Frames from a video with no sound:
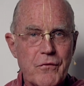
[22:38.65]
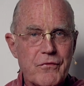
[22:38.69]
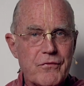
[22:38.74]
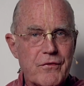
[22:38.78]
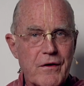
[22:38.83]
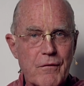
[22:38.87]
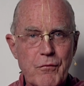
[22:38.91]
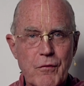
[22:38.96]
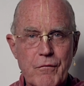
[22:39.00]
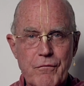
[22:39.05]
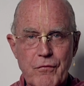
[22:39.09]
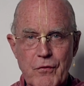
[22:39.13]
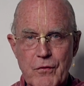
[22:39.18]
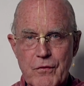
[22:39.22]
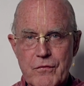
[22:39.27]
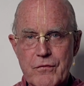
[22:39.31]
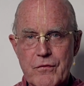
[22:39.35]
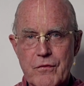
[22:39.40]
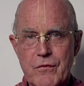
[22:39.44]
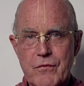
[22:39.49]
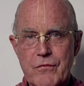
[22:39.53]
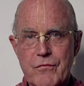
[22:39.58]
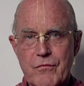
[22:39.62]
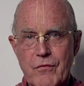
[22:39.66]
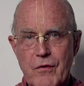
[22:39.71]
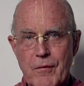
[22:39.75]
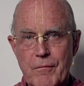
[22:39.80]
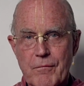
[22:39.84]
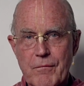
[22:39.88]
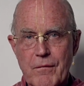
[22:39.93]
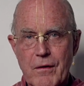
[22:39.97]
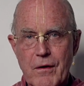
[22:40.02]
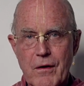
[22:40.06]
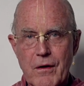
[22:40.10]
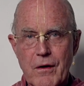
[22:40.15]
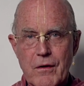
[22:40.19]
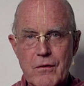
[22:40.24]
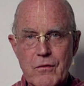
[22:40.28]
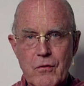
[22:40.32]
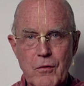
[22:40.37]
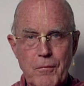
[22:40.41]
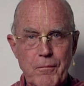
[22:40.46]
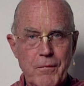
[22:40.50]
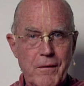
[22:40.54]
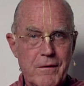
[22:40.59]
several verses from
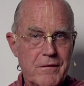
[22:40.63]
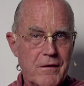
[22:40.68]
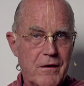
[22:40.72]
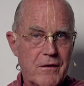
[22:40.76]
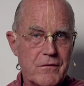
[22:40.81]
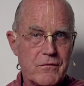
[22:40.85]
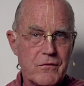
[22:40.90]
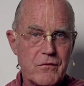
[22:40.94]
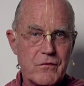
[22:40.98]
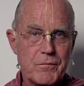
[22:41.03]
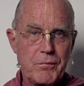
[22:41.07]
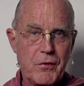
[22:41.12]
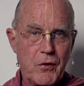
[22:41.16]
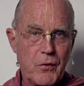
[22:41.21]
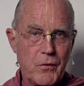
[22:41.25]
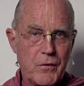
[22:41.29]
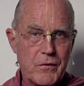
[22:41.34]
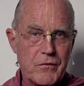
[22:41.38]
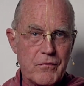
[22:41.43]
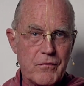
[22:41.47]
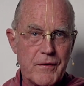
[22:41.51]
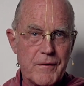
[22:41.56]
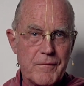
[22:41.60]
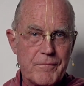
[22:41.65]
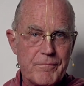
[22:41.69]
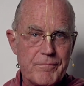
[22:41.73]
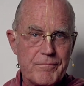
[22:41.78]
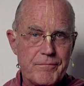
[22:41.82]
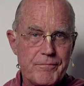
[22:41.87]
Kumbhan Das's poetry.